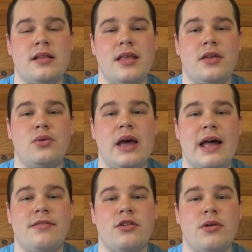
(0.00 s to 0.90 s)
that you
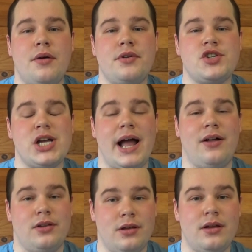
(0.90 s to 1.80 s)
have throughout your
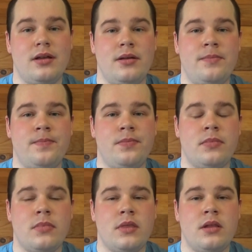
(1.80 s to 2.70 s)
childhood.
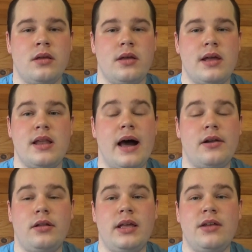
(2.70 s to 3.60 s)
It not
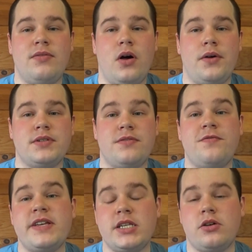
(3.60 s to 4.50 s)
only involves
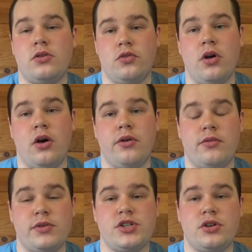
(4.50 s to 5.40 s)
physical
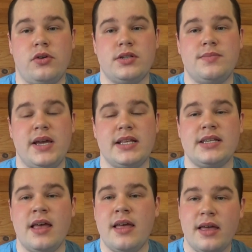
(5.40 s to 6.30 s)
growth, which of course
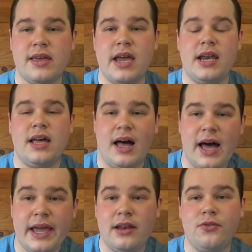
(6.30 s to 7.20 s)
means gaining
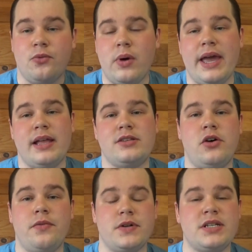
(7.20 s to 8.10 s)
height and weight
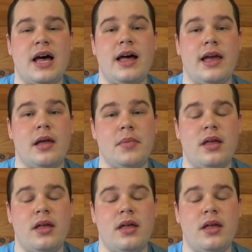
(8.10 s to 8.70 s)
over time,